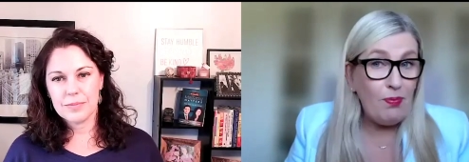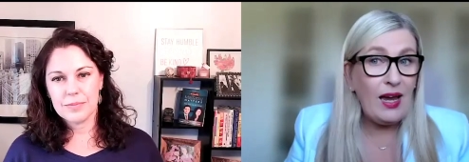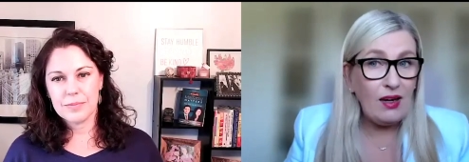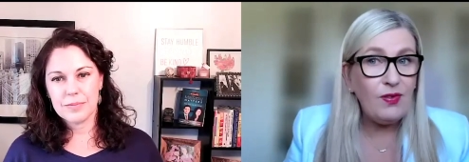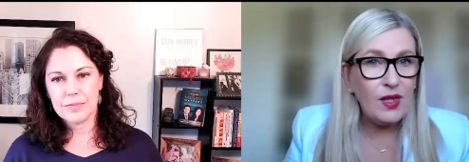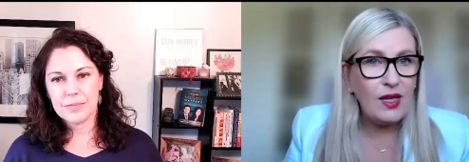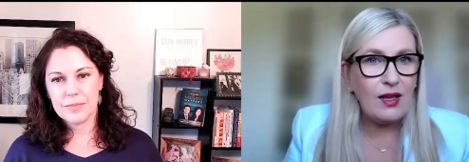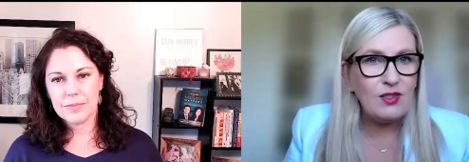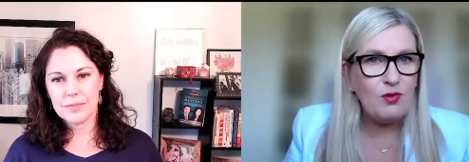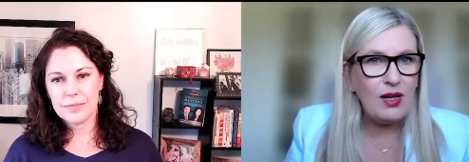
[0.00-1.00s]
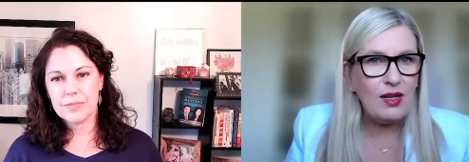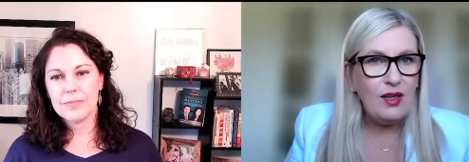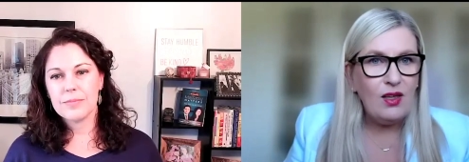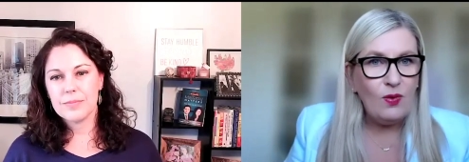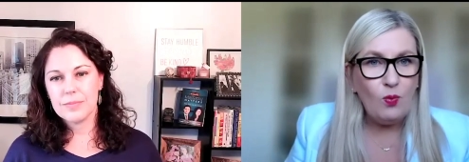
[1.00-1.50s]
Speaker 1: pain for the customer,
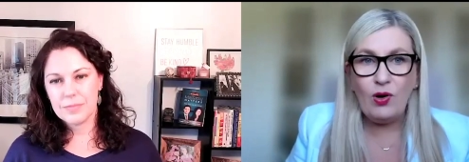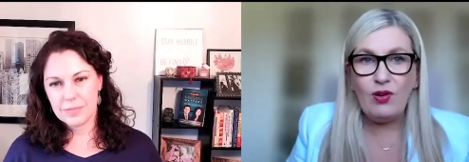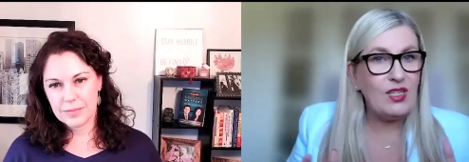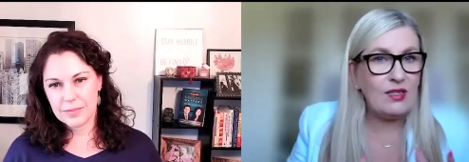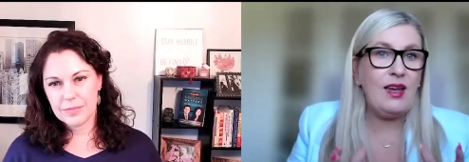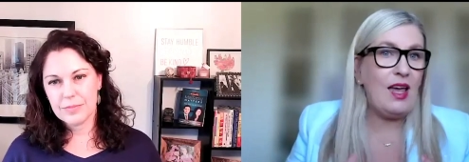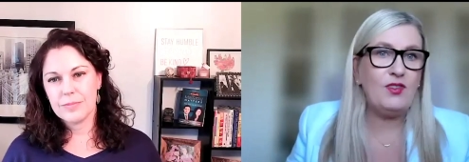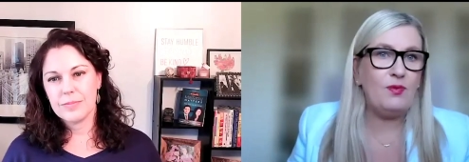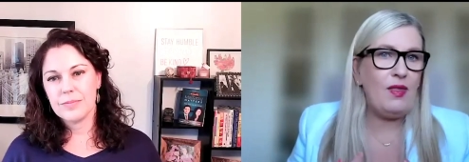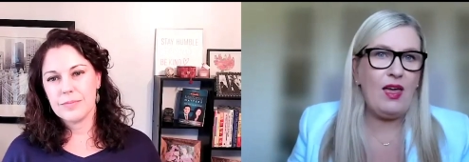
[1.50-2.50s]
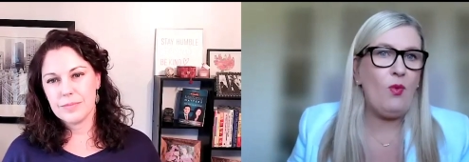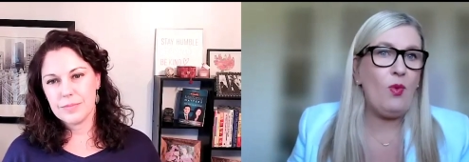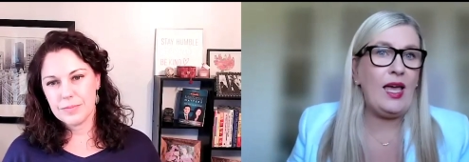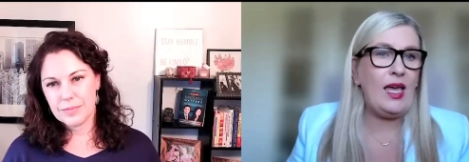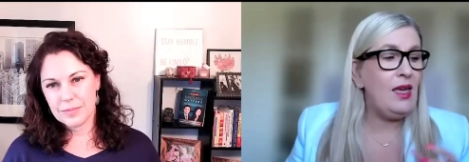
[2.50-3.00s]
where it doesn't have to be that
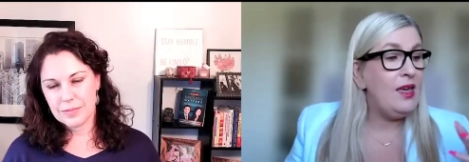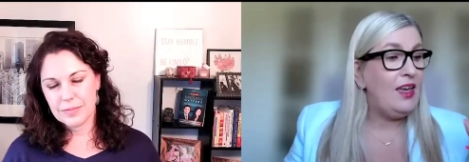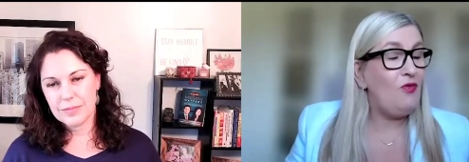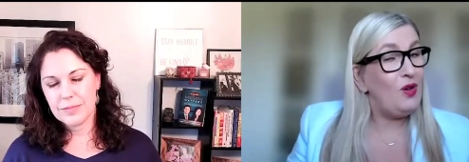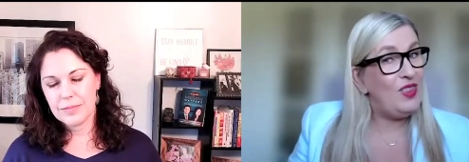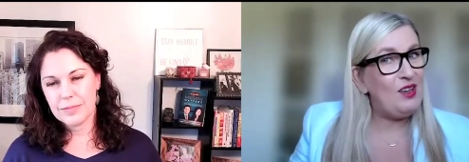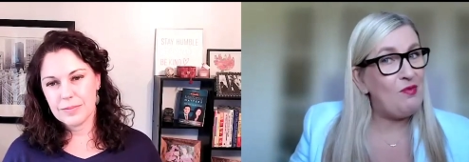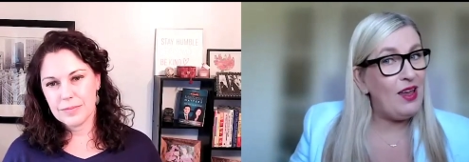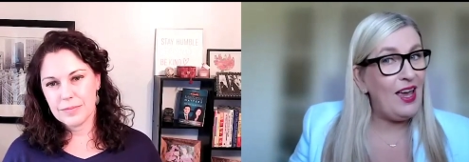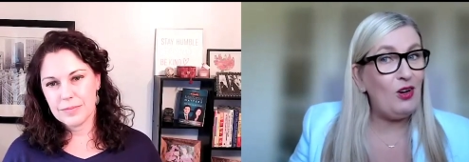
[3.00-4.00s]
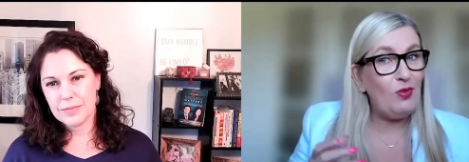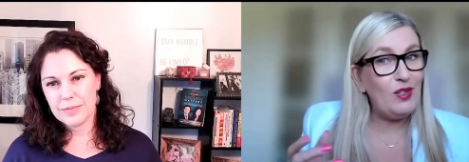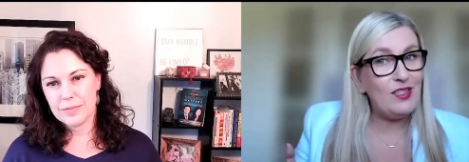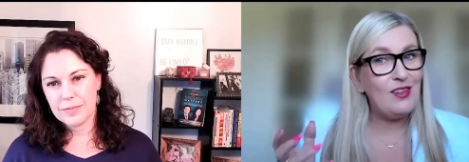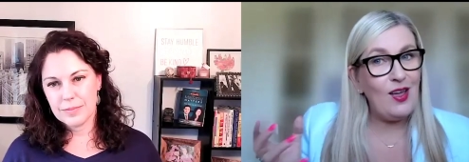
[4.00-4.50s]
way if we think about how do we
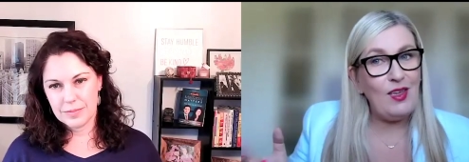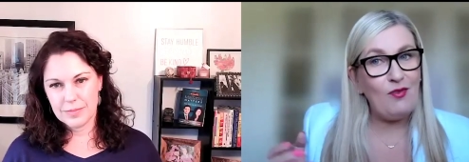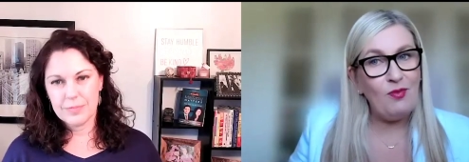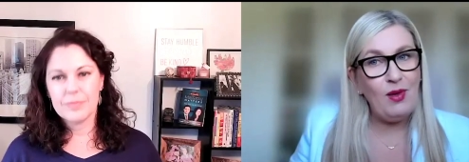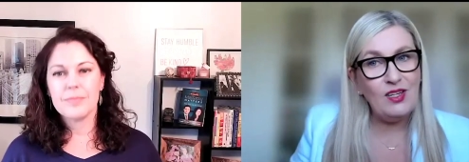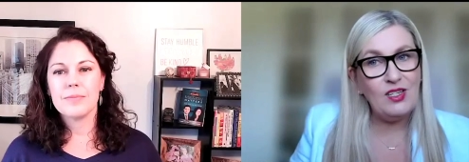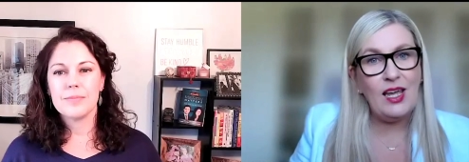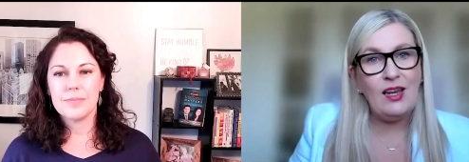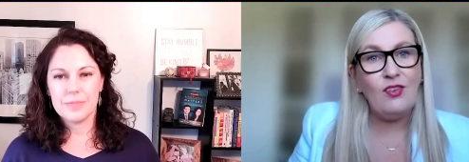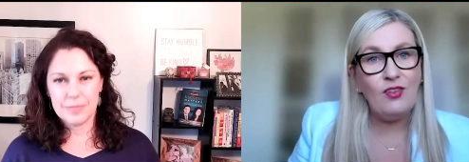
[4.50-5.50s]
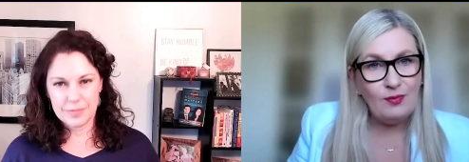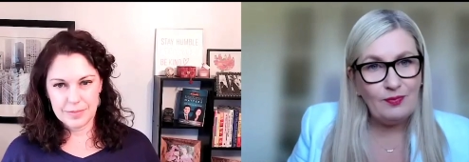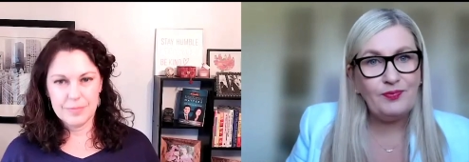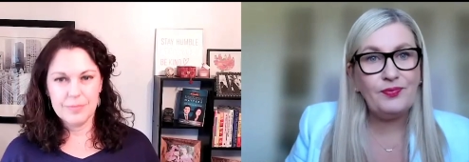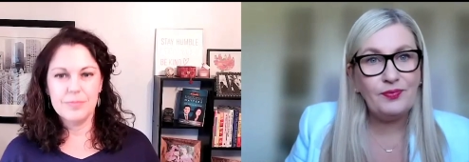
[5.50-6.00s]
design that from end to end.
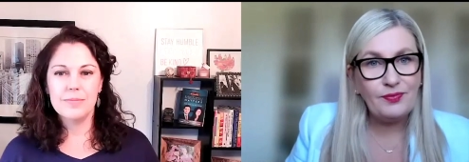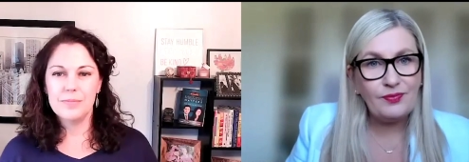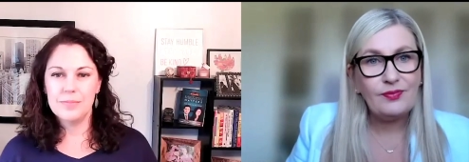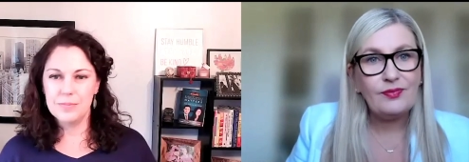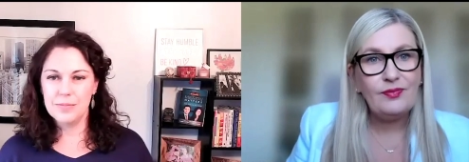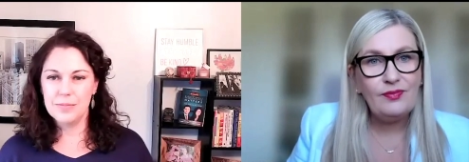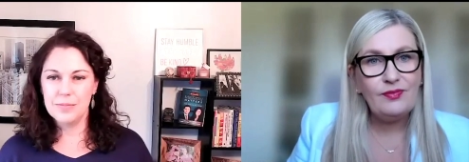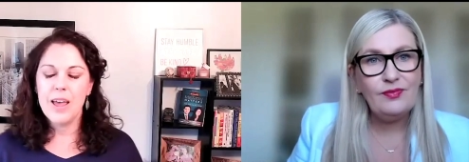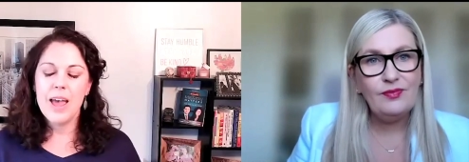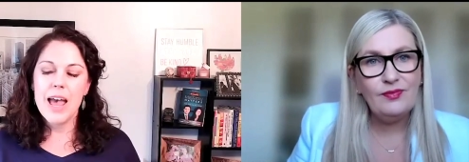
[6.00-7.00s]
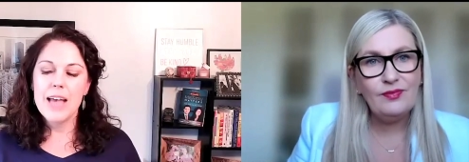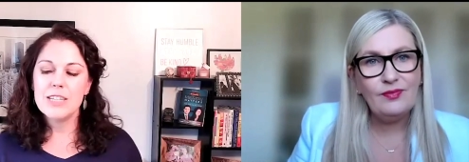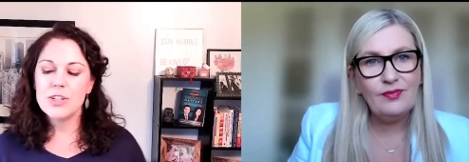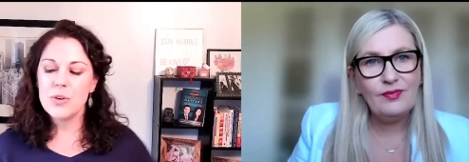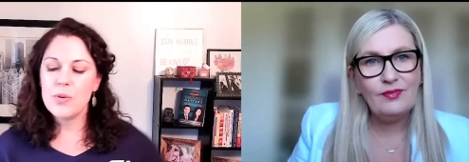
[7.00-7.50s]
Speaker 2: Mm-hmm. And
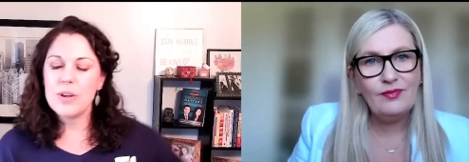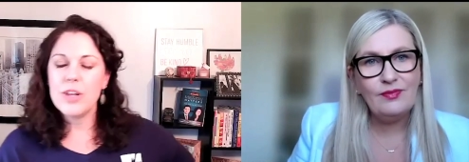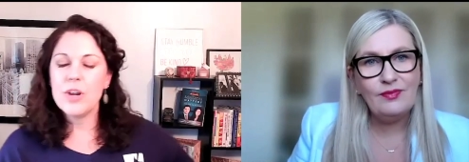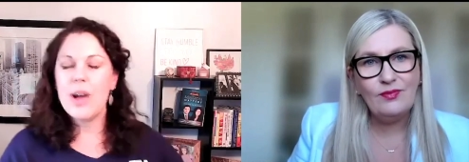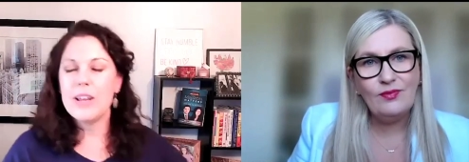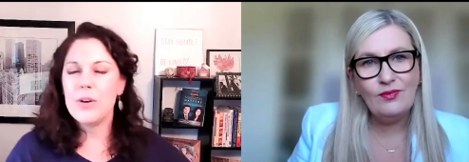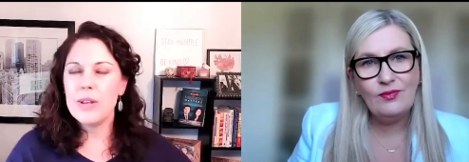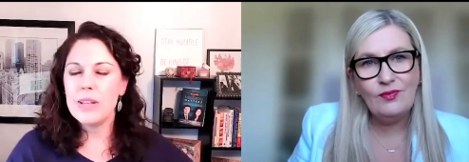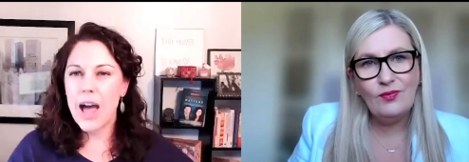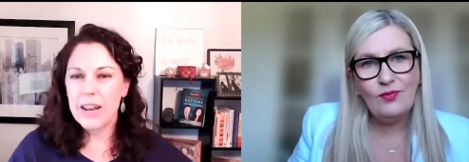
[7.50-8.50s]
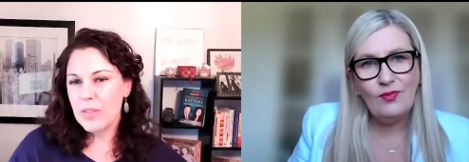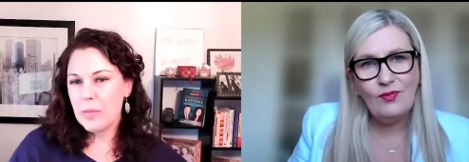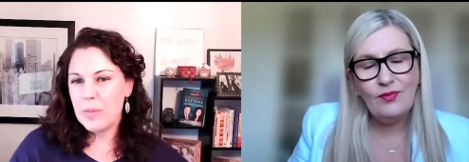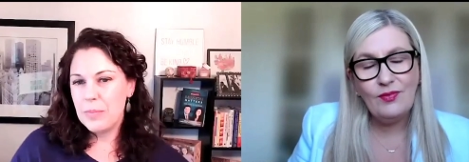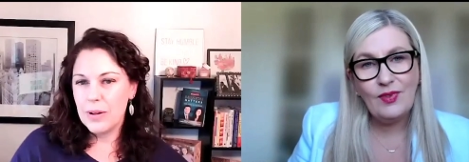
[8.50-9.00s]
so, you know, I know a lot of the
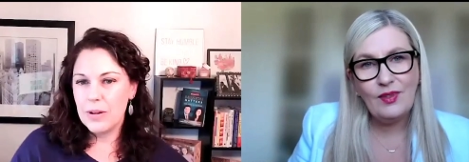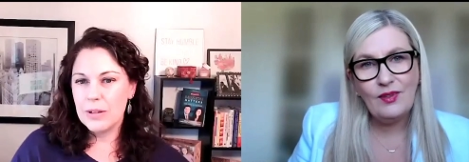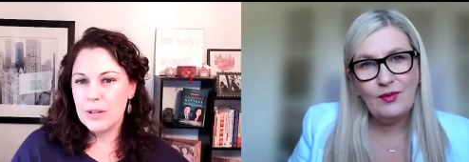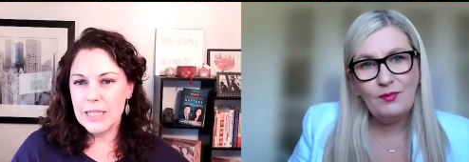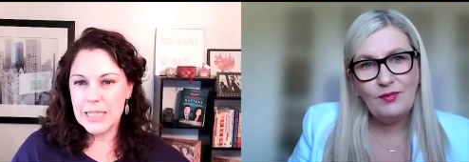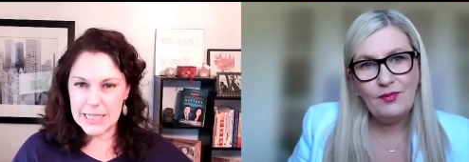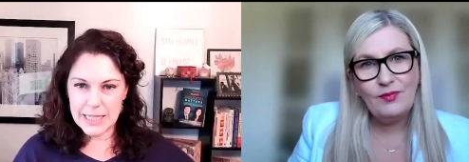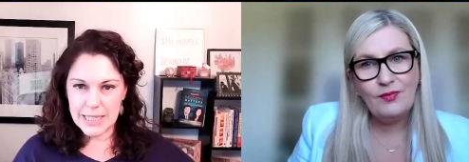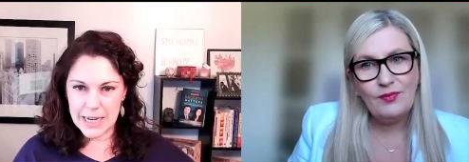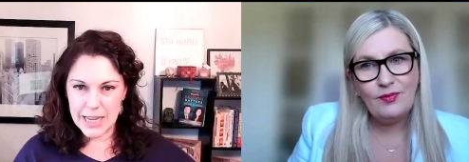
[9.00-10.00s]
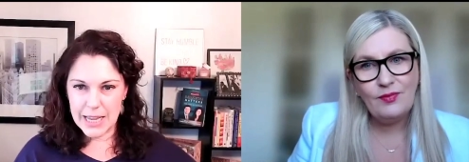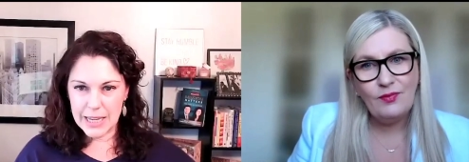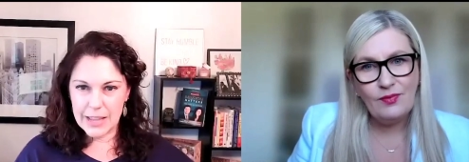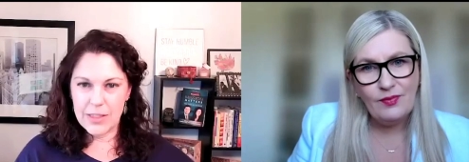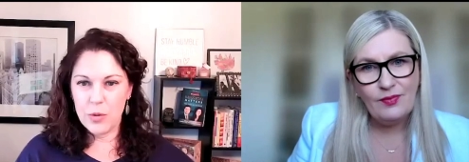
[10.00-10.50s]
people listening
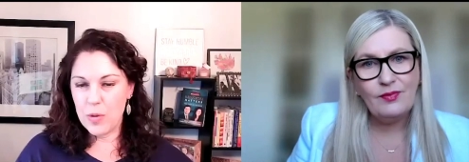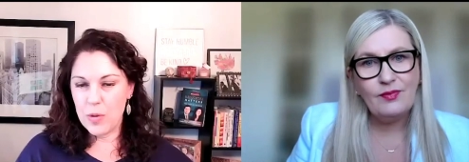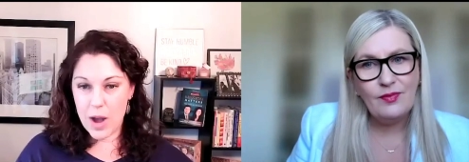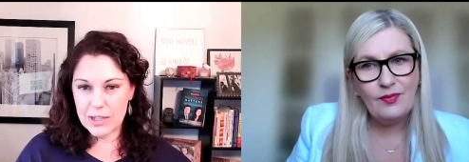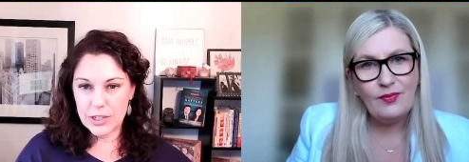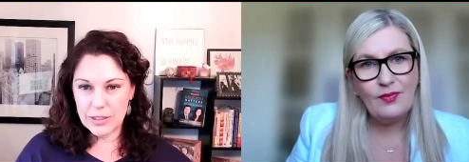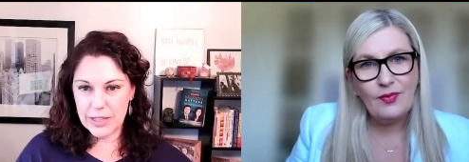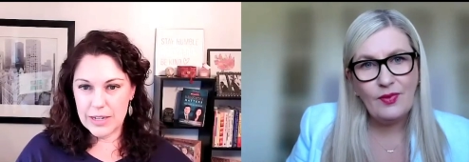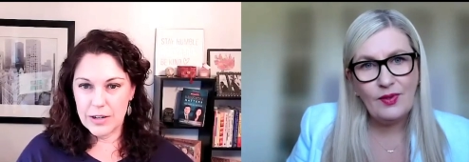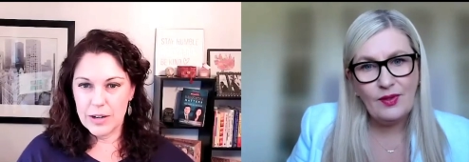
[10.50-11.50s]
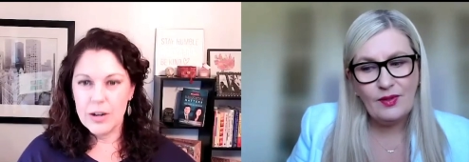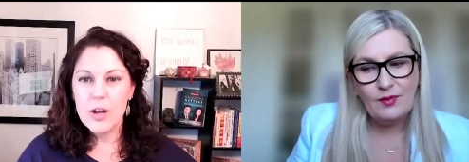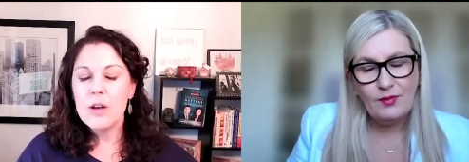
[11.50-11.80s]
and that will be watching later,